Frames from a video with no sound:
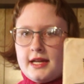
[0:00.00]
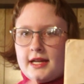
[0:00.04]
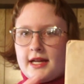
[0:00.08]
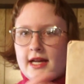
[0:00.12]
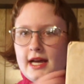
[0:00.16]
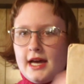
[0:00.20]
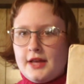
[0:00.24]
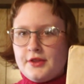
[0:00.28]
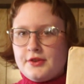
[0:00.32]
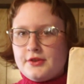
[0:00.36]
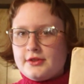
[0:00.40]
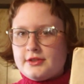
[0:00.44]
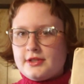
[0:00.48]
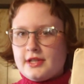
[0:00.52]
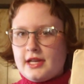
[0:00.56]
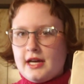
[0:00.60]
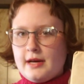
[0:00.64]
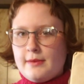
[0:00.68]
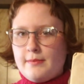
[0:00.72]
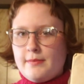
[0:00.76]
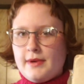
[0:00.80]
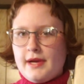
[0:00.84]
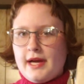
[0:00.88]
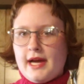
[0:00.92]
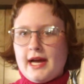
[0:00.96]
gathers
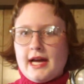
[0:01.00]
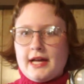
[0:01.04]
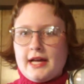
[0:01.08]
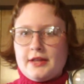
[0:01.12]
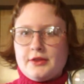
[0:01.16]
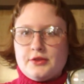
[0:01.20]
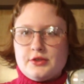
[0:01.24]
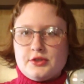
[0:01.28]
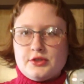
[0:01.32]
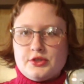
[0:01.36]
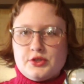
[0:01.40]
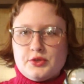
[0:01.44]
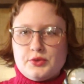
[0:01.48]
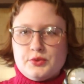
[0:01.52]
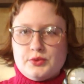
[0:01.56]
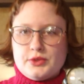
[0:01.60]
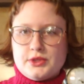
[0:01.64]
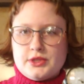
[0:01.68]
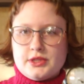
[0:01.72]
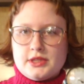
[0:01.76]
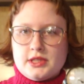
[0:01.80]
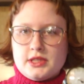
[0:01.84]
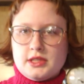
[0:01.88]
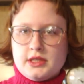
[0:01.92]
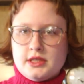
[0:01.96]
up at the
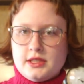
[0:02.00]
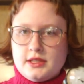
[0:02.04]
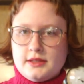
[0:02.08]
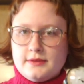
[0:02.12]
shoulder.